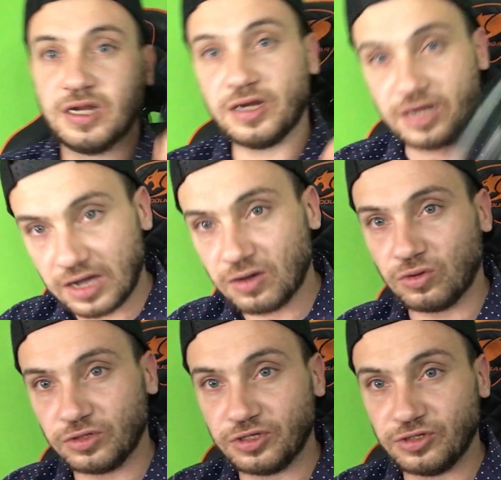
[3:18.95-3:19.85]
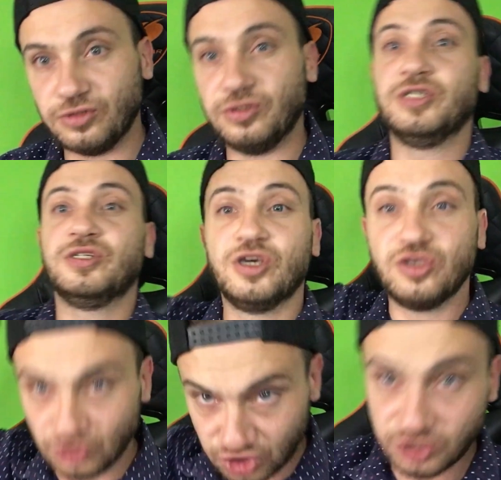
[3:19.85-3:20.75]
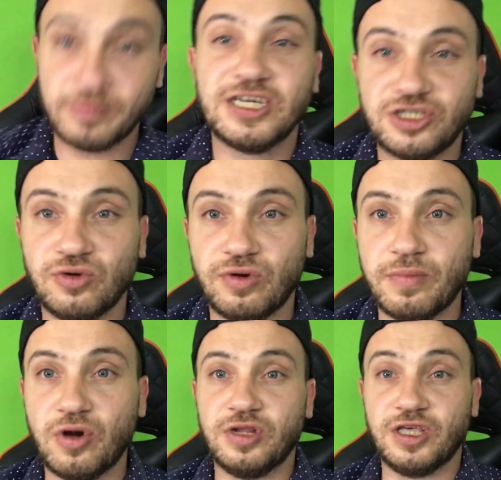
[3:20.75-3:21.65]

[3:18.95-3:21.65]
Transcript: Now all you do is you smash your remote,